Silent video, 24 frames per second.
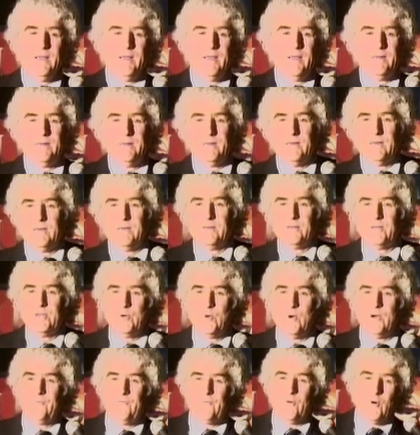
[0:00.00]
And the
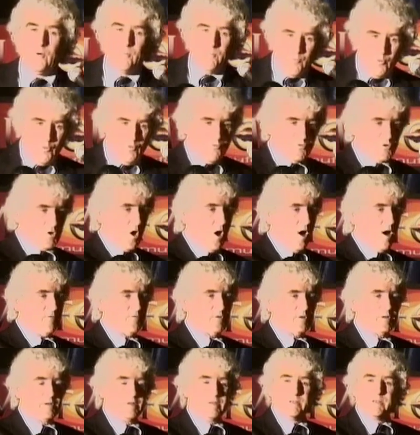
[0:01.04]
UFO moves
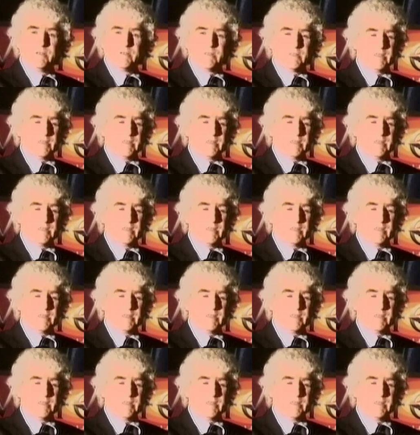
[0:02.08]
off to the